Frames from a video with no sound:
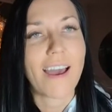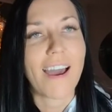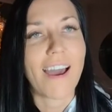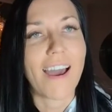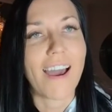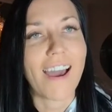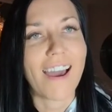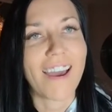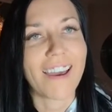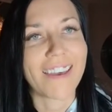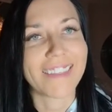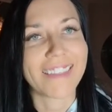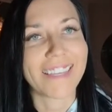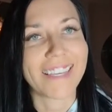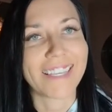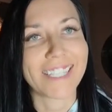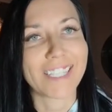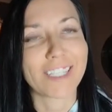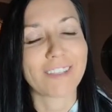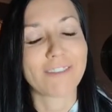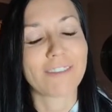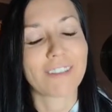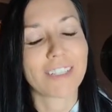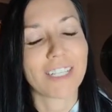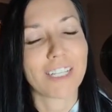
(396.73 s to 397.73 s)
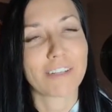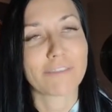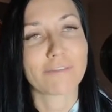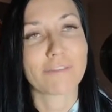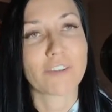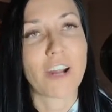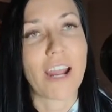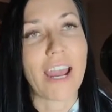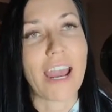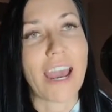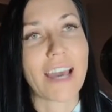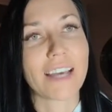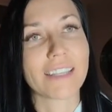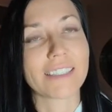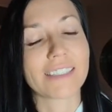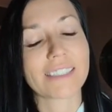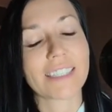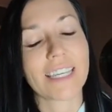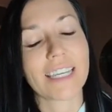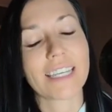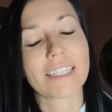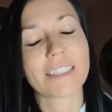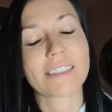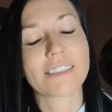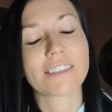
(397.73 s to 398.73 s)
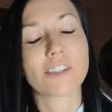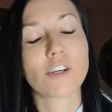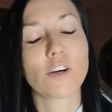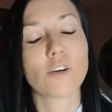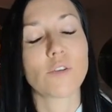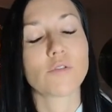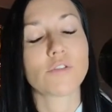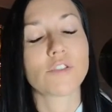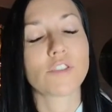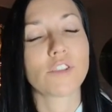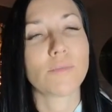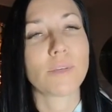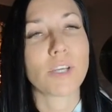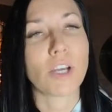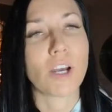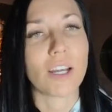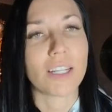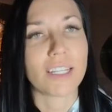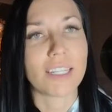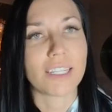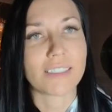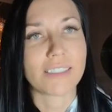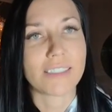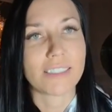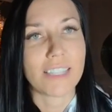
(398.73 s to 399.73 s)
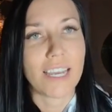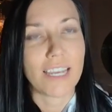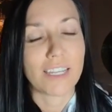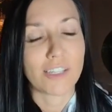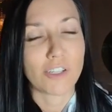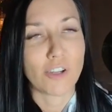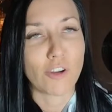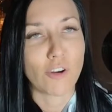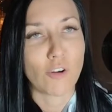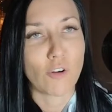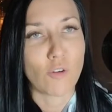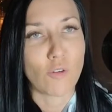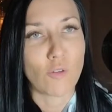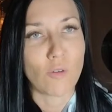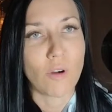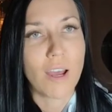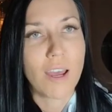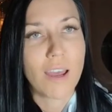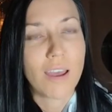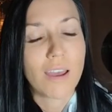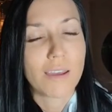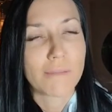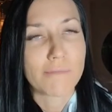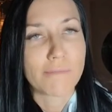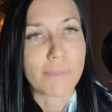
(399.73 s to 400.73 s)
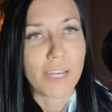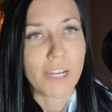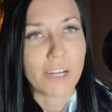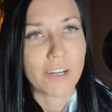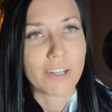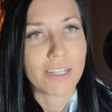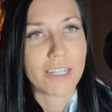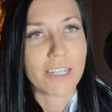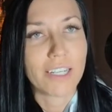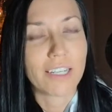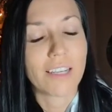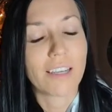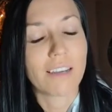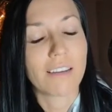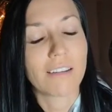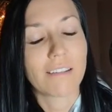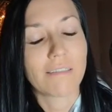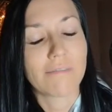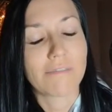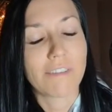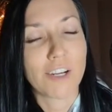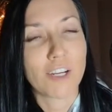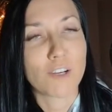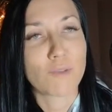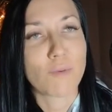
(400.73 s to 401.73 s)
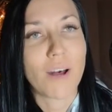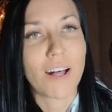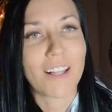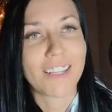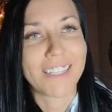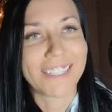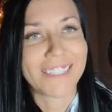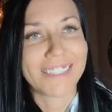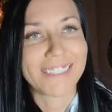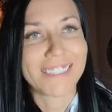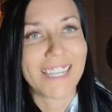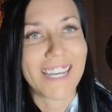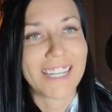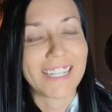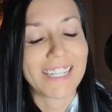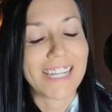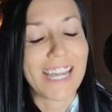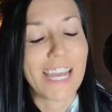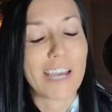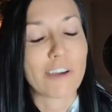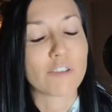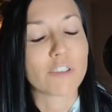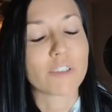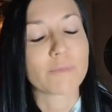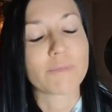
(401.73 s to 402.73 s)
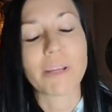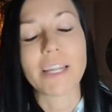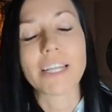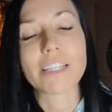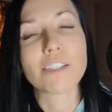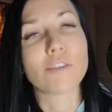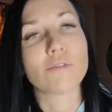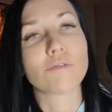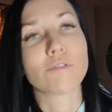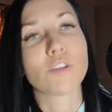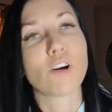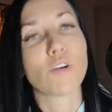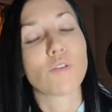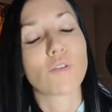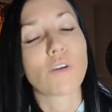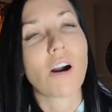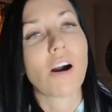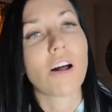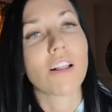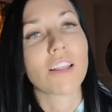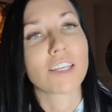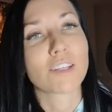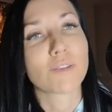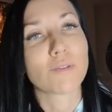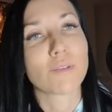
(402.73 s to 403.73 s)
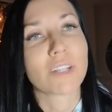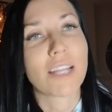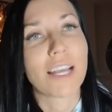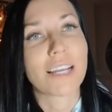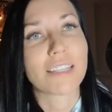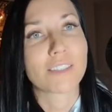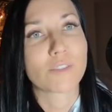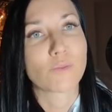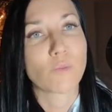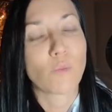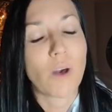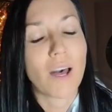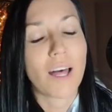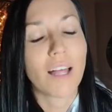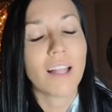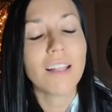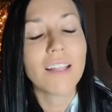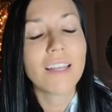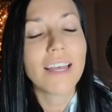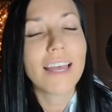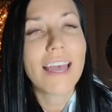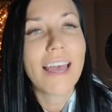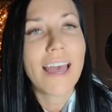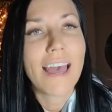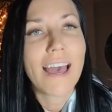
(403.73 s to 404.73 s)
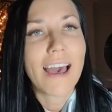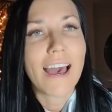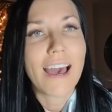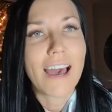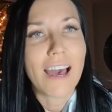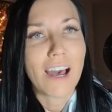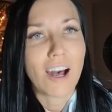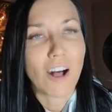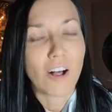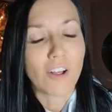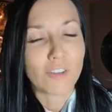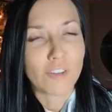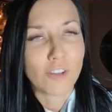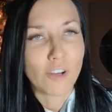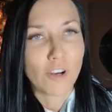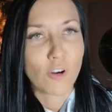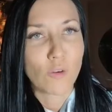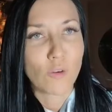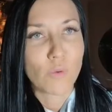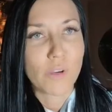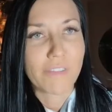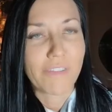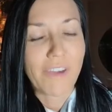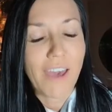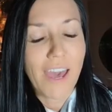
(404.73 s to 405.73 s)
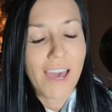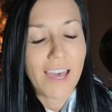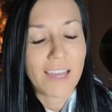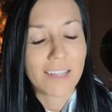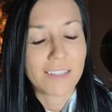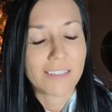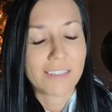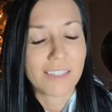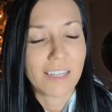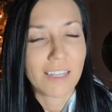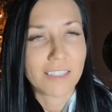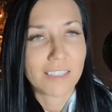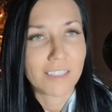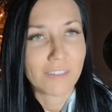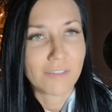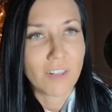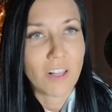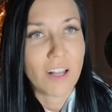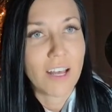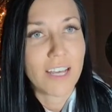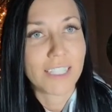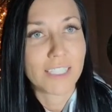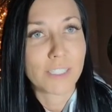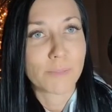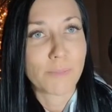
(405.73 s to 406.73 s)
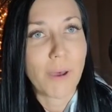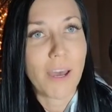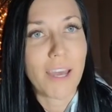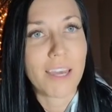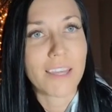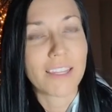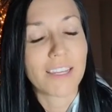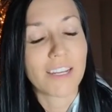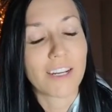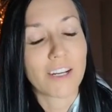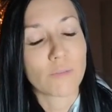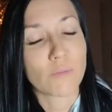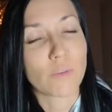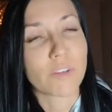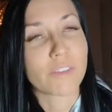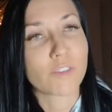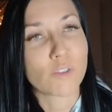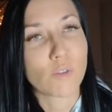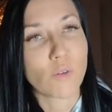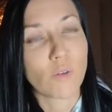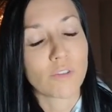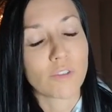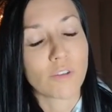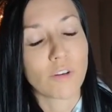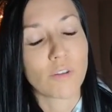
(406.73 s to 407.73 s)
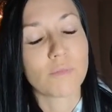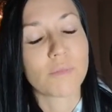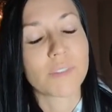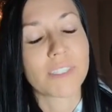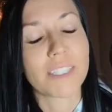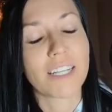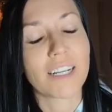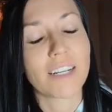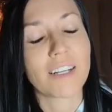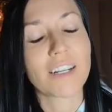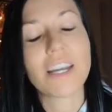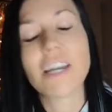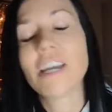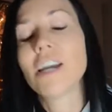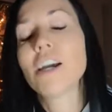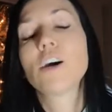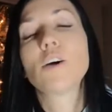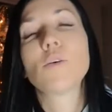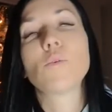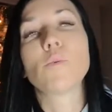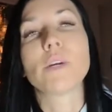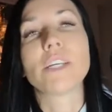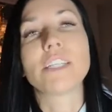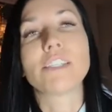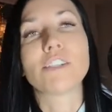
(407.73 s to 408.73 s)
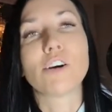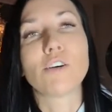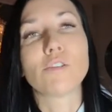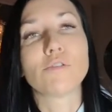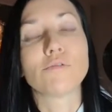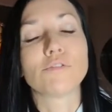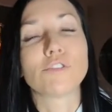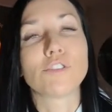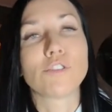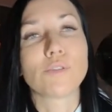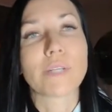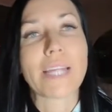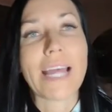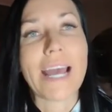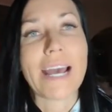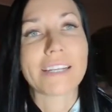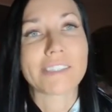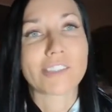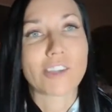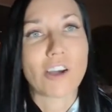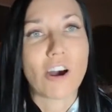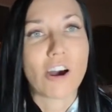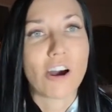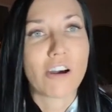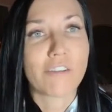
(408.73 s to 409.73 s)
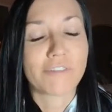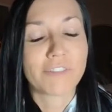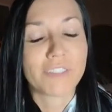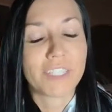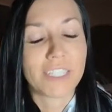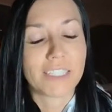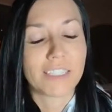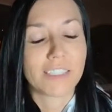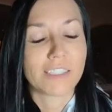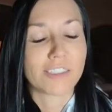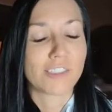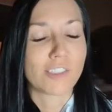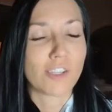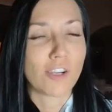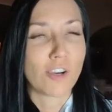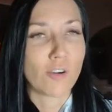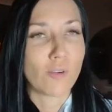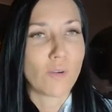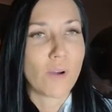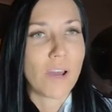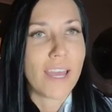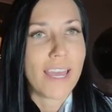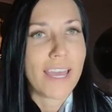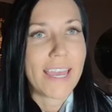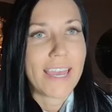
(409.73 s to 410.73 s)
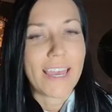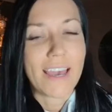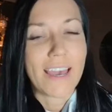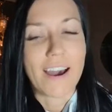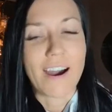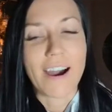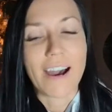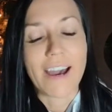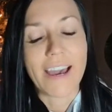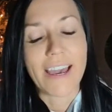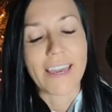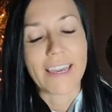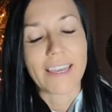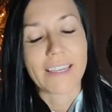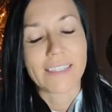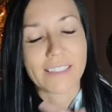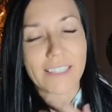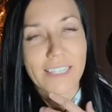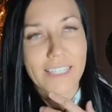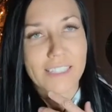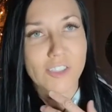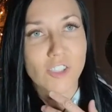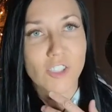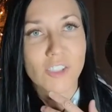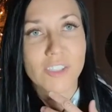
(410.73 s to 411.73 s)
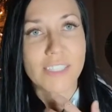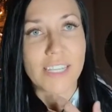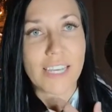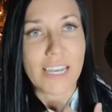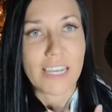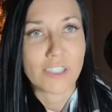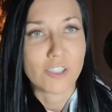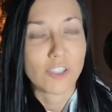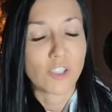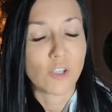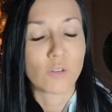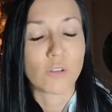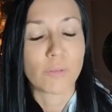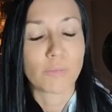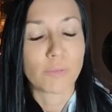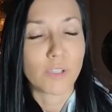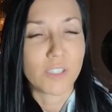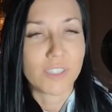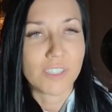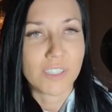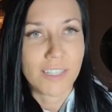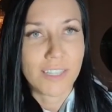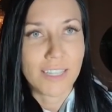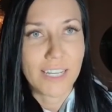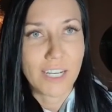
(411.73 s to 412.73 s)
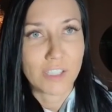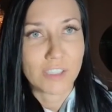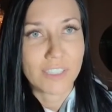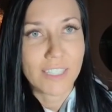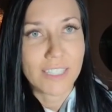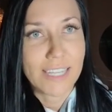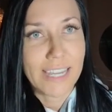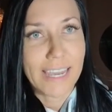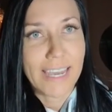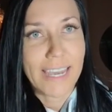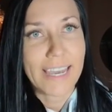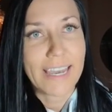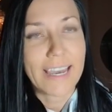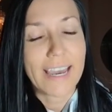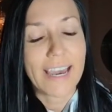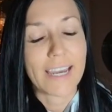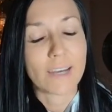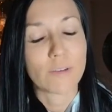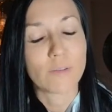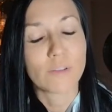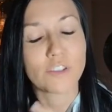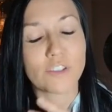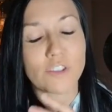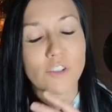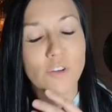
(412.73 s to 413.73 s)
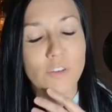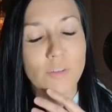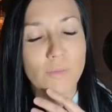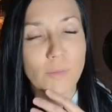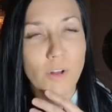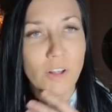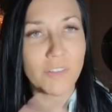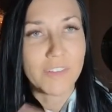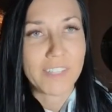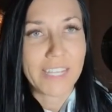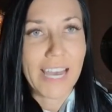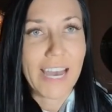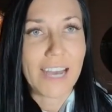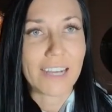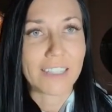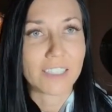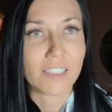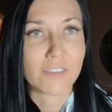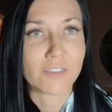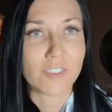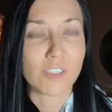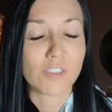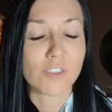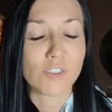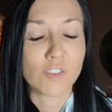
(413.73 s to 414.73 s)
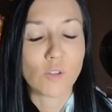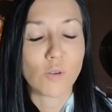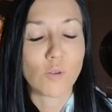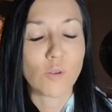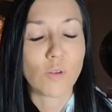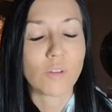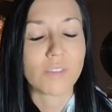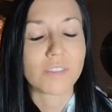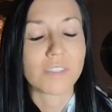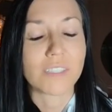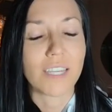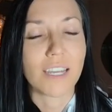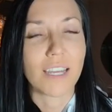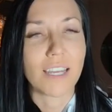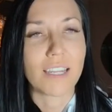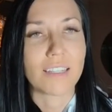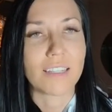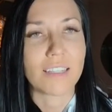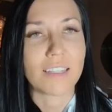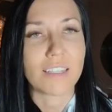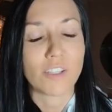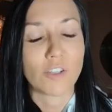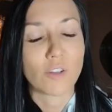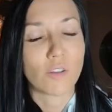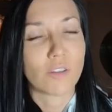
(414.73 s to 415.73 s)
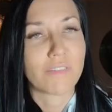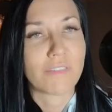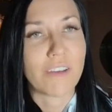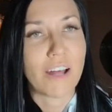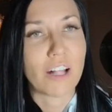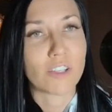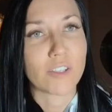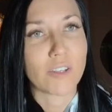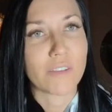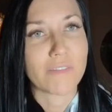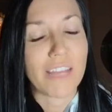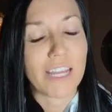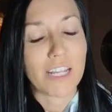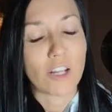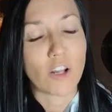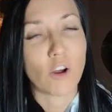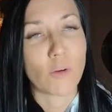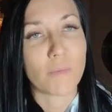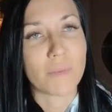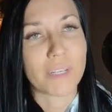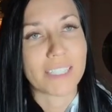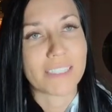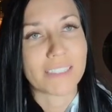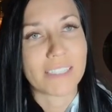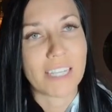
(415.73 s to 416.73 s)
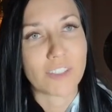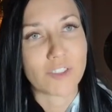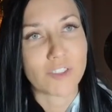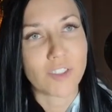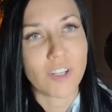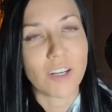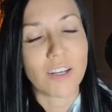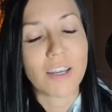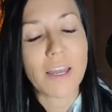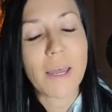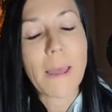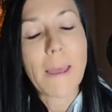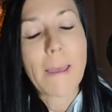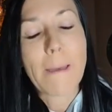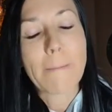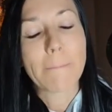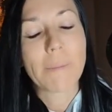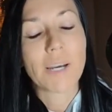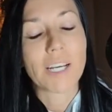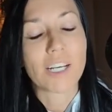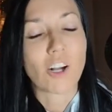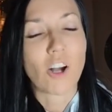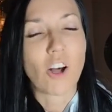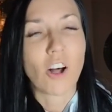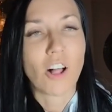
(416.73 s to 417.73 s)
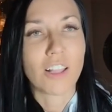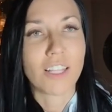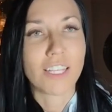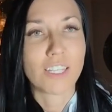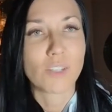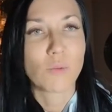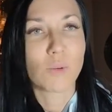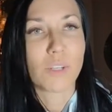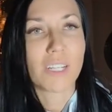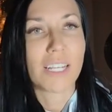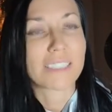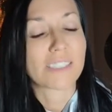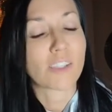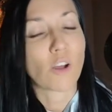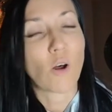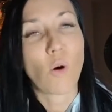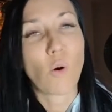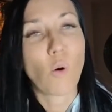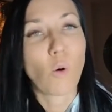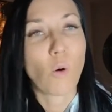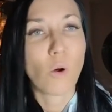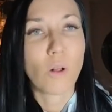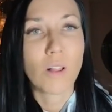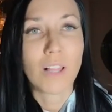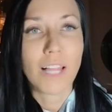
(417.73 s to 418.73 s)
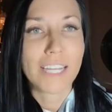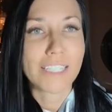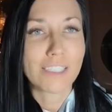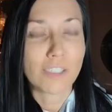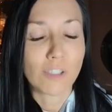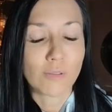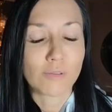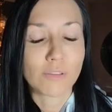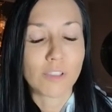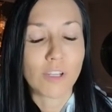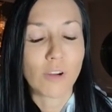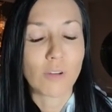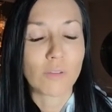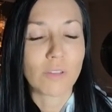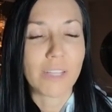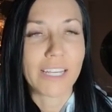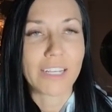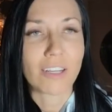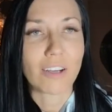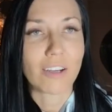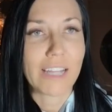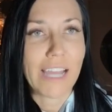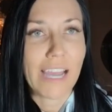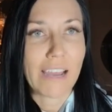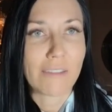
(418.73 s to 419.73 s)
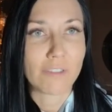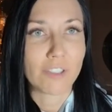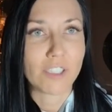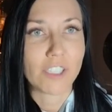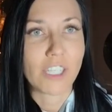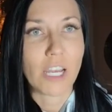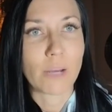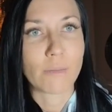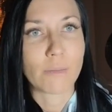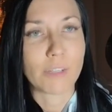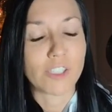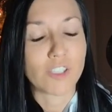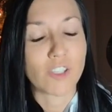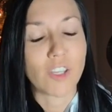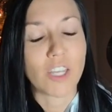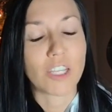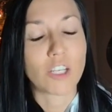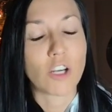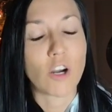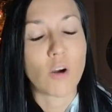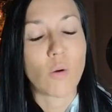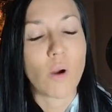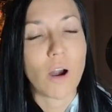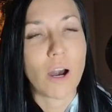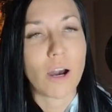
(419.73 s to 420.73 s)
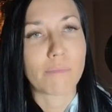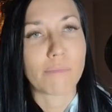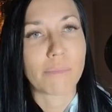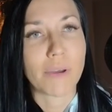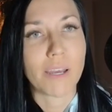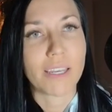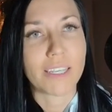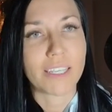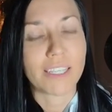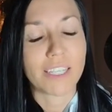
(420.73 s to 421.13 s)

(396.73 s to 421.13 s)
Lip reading: Thank you, Claire, for asking. So to be honest, I know Barrie very well and inside and out, but I don't know Collingwood as well. Although we've had tons of clients buy there and we've sold homes there, we don't do it as often. So let's just say I showed a person there today, I would show them all the actives and solds and, the value of that home, etc. But Collingwood as a whole, I don't know, like on average, how much they go up a